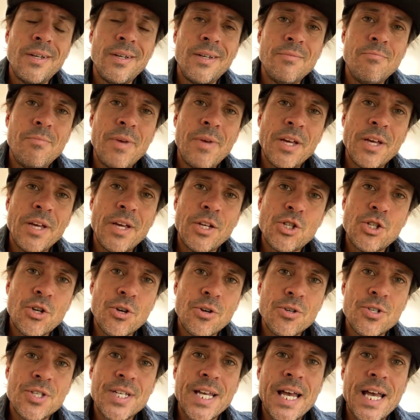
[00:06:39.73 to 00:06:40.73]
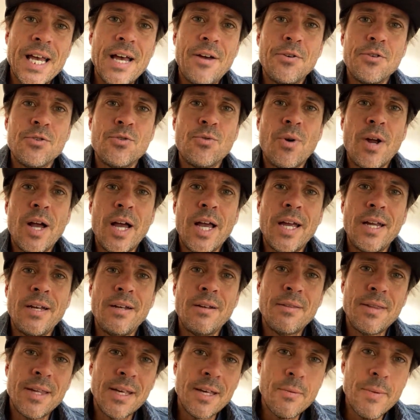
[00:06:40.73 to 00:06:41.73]
make sure your sound is right,
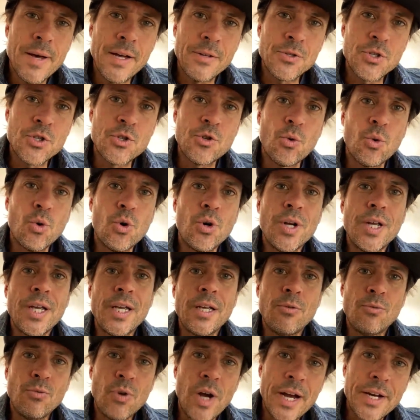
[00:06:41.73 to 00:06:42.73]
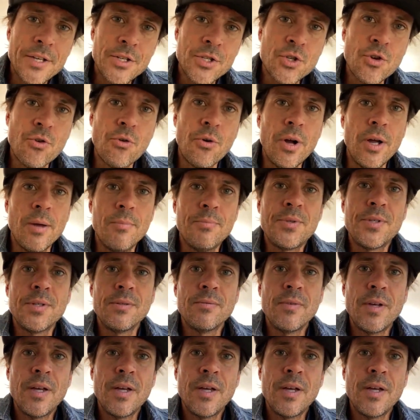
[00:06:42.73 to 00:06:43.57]
think about story, write a script.